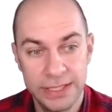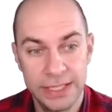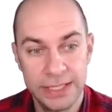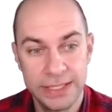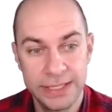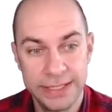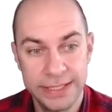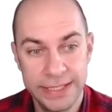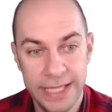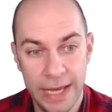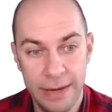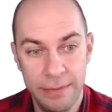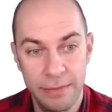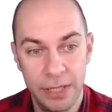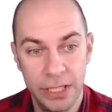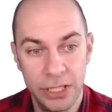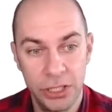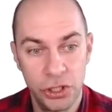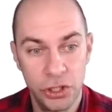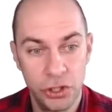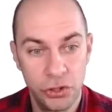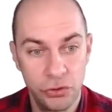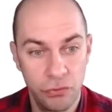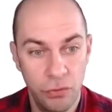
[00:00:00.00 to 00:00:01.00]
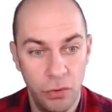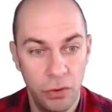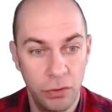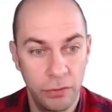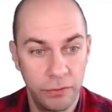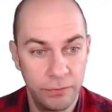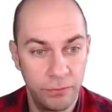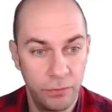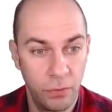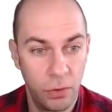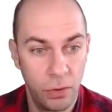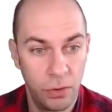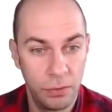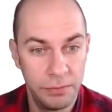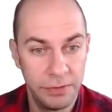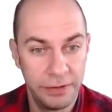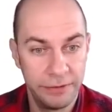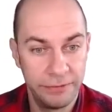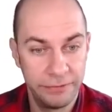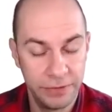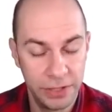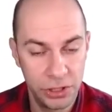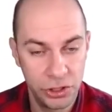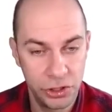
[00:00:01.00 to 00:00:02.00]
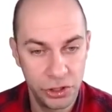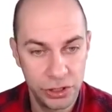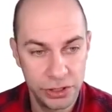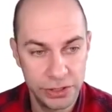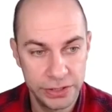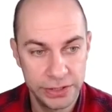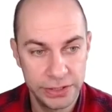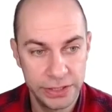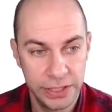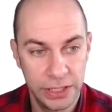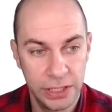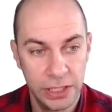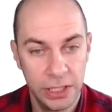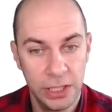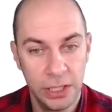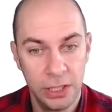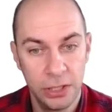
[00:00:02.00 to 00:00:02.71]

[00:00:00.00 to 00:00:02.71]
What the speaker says: the semi-strong form efficiency.